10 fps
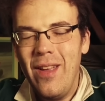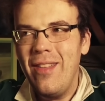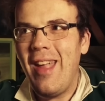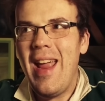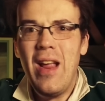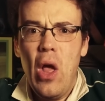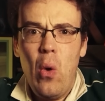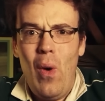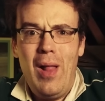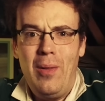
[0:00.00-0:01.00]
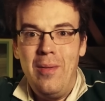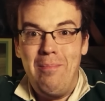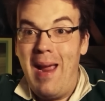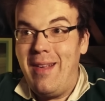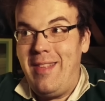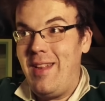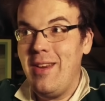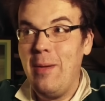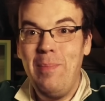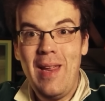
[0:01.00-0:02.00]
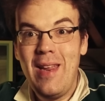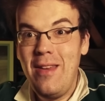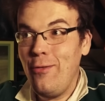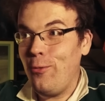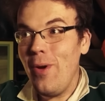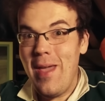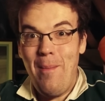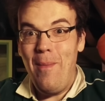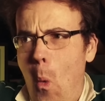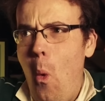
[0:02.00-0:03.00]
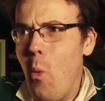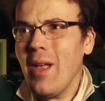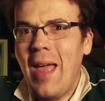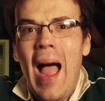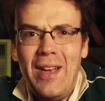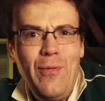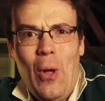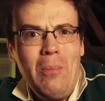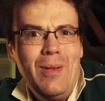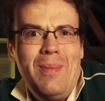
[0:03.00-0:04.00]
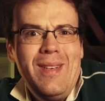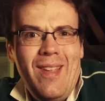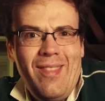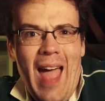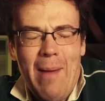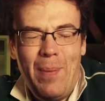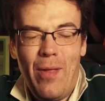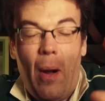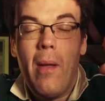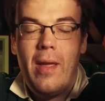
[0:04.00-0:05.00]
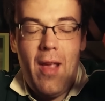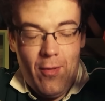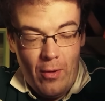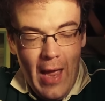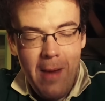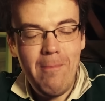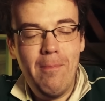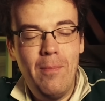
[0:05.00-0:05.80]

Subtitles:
Saying, "Well, Max didn't completely destroy him." What kind of compliment is that? But it's okay.